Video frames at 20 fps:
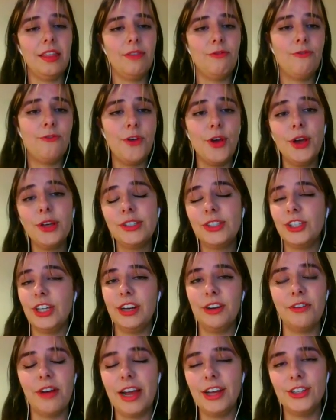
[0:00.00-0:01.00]
first
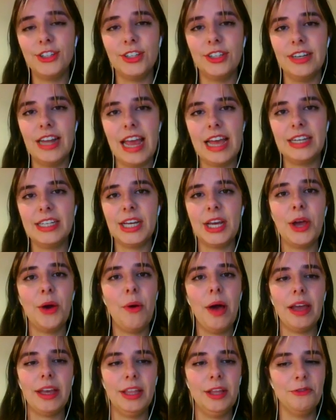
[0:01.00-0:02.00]
generation
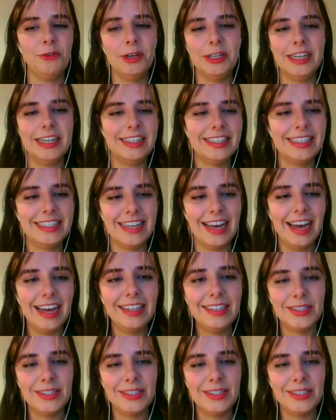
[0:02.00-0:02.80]
anticoagulant rodenticides.